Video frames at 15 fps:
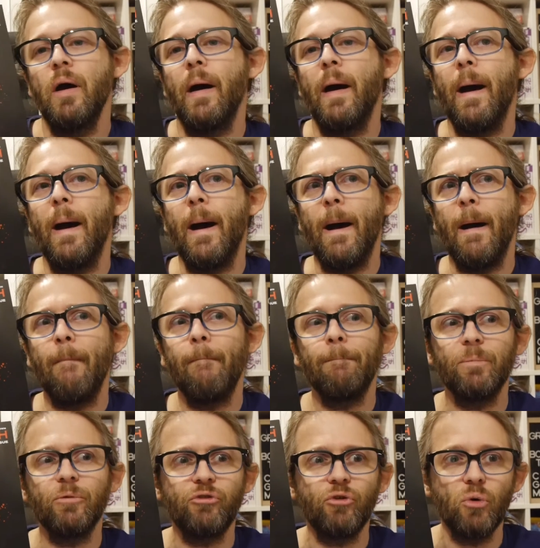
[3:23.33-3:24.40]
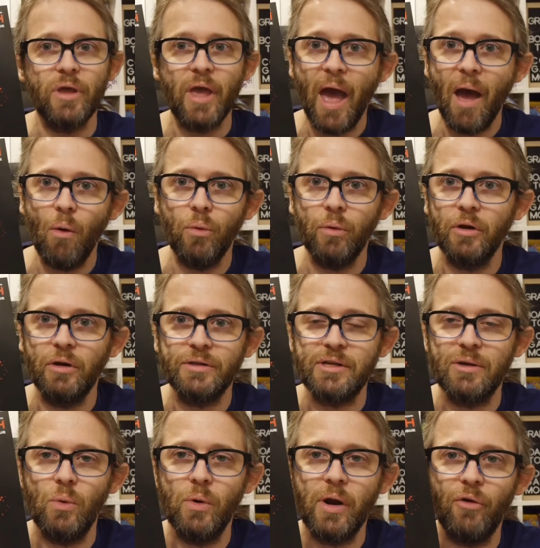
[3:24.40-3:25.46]
We're going to
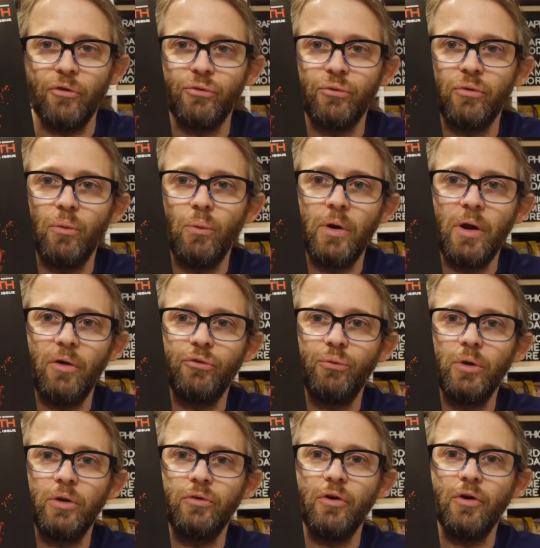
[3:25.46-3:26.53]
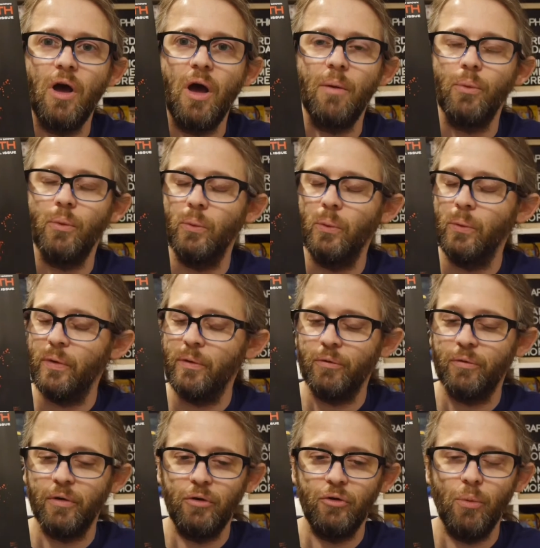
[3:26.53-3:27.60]
see what else we can turn up. We're
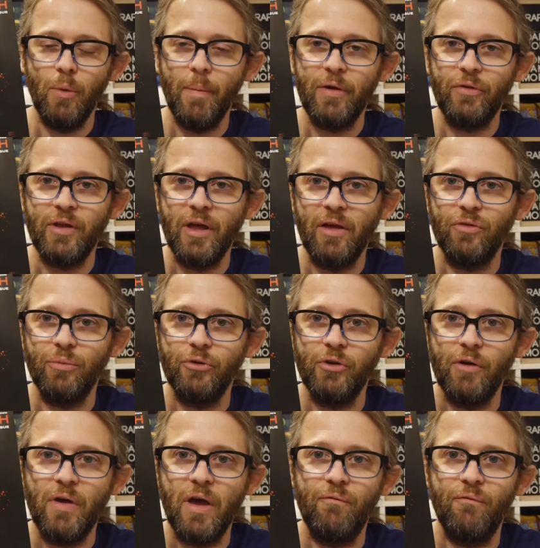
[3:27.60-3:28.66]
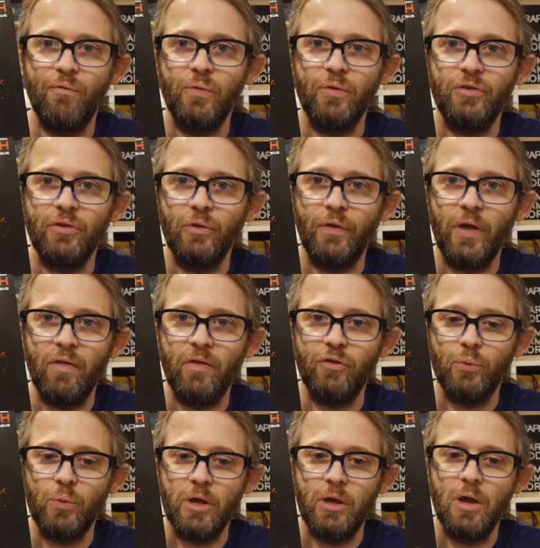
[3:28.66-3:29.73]
going to do my best to get some stuff every single day
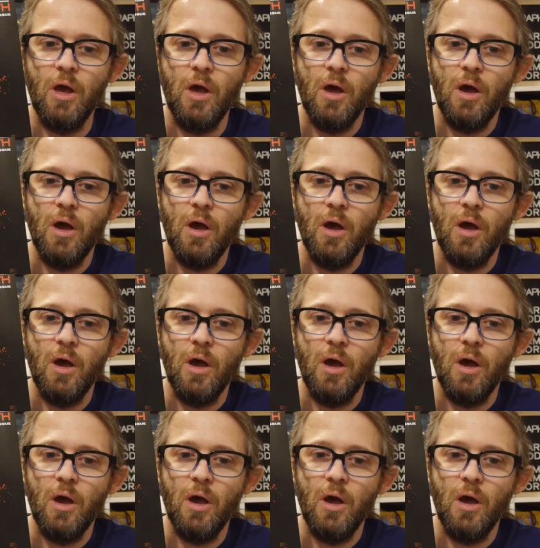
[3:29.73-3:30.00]
this week.